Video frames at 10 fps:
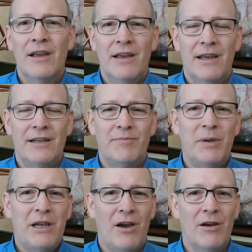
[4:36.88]
It
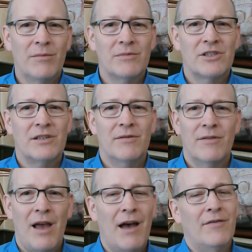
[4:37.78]
becomes
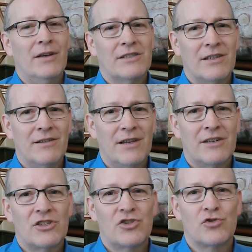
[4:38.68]
obviously
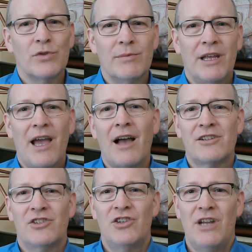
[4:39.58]
extremely
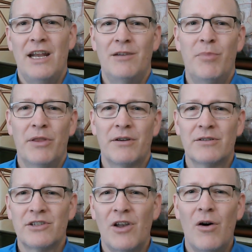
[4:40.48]
oxygenated, but
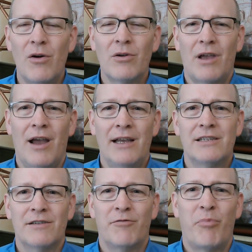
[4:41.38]
there's all
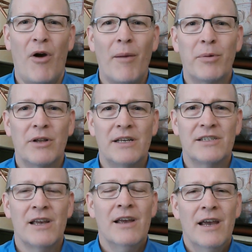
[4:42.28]
kinds of
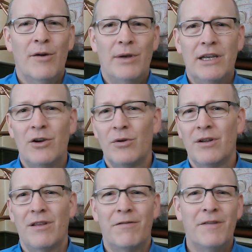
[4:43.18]
properties, and we could go into
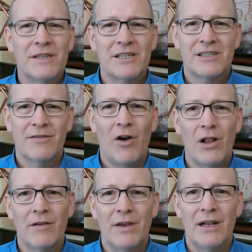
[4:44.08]
the physics of
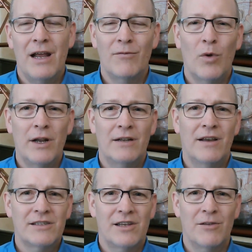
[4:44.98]
all of it and what it
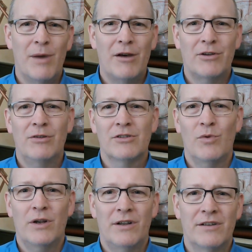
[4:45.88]
does to the molecules and
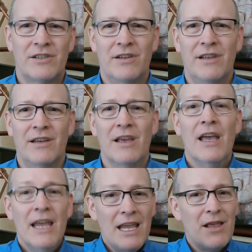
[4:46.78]
what it does to the
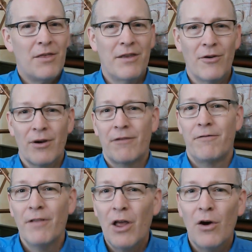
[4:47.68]
etheric
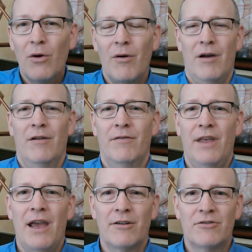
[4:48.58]
flow of
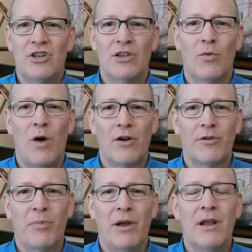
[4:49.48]
the energy in the water.
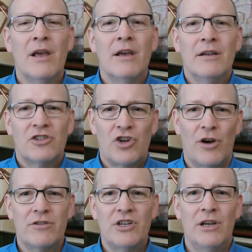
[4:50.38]
But
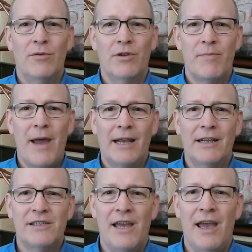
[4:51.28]
charging it with
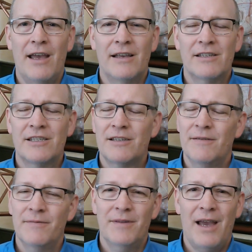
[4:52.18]
magnets has
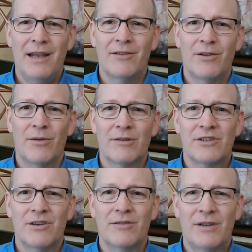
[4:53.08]
I don't know, there's
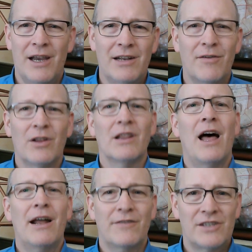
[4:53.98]
a kind of a
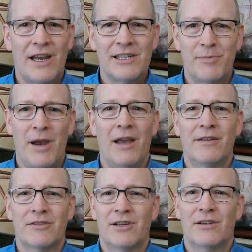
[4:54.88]
lot of science behind
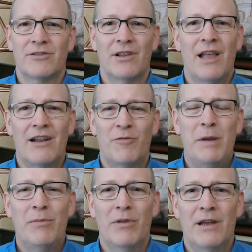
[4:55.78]
this, and there's a lot of
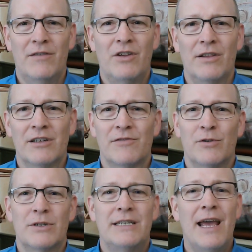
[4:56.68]
people that have done this
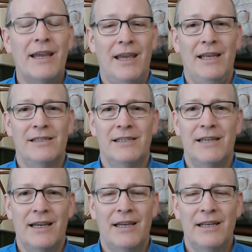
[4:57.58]
for decades and
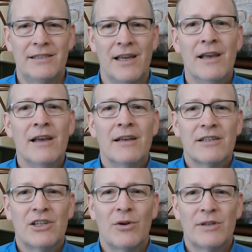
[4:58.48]
decades.
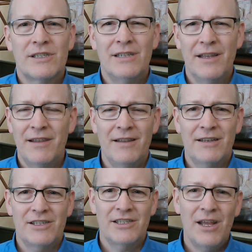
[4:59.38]
So this
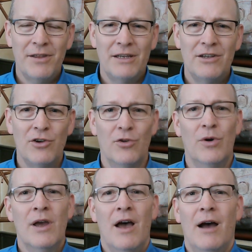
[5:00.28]
is nothing new.
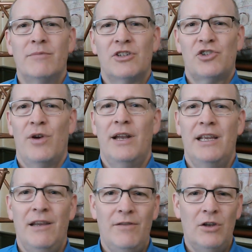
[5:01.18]
I'm just trying to
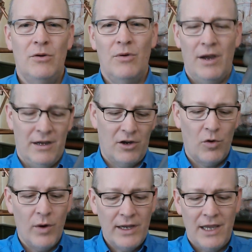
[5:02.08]
give you a
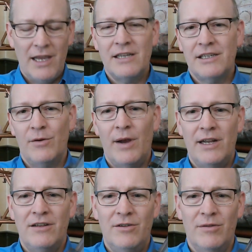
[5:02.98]
quick, easy way
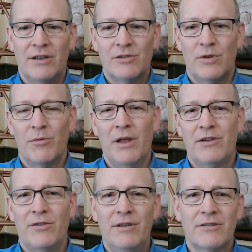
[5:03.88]
to do this with a
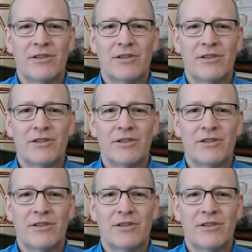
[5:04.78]
blender, and there's